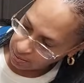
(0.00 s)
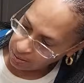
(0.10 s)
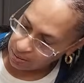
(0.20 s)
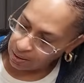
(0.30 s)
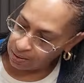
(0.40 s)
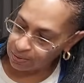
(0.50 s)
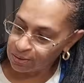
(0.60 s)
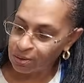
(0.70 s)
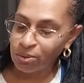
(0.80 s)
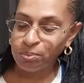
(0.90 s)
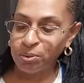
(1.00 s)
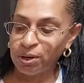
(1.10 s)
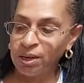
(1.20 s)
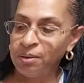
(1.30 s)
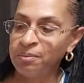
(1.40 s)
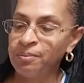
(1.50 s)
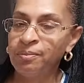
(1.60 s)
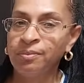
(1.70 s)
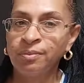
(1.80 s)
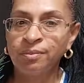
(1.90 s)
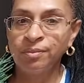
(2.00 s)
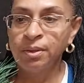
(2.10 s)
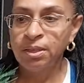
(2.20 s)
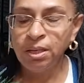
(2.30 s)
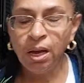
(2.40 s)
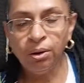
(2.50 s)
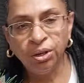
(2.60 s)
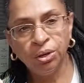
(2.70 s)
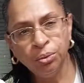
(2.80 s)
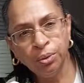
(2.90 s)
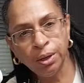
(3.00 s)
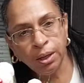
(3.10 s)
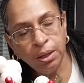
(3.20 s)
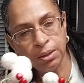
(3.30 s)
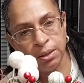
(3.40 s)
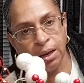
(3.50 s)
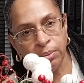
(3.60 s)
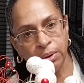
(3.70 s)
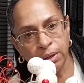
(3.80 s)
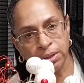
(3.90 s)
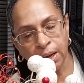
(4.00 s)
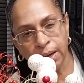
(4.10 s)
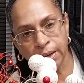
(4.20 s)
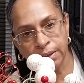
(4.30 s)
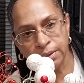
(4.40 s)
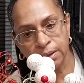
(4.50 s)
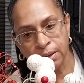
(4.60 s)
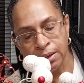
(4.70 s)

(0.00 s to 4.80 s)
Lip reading: And that is so pretty. See how cute and easy that was, guys?